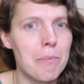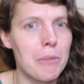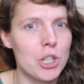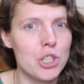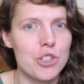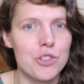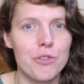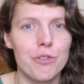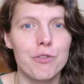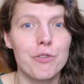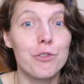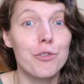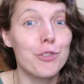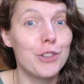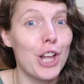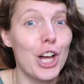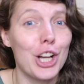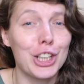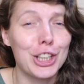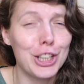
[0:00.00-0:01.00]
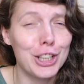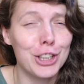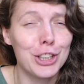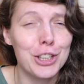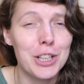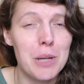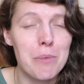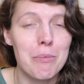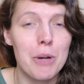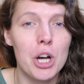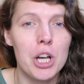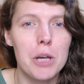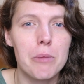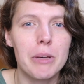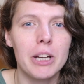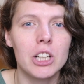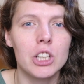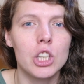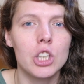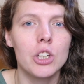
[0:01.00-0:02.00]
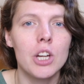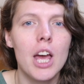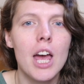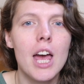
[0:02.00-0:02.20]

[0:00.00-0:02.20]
must learn, in my opinion,